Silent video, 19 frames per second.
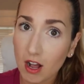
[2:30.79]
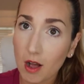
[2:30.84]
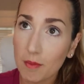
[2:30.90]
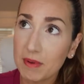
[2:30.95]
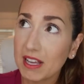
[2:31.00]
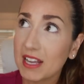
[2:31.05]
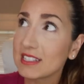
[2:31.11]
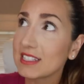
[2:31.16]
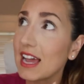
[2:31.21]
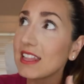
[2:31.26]
all
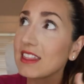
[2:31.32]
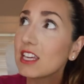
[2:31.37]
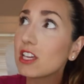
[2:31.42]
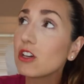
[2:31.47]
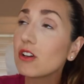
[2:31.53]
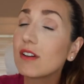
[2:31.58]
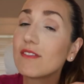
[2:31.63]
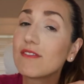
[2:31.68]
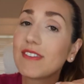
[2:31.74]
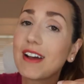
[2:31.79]
because I think
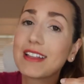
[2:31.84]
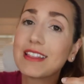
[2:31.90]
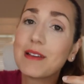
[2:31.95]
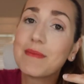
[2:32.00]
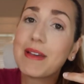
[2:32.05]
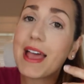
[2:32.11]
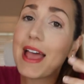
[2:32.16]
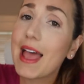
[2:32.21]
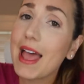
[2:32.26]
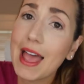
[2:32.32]
you can find
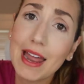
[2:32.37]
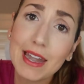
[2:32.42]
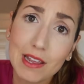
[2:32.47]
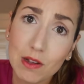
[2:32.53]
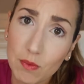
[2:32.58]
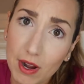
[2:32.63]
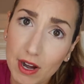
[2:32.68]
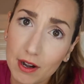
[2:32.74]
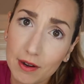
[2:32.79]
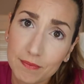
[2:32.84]
them
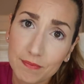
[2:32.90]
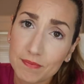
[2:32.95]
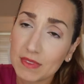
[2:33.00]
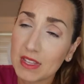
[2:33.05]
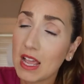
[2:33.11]
anywhere.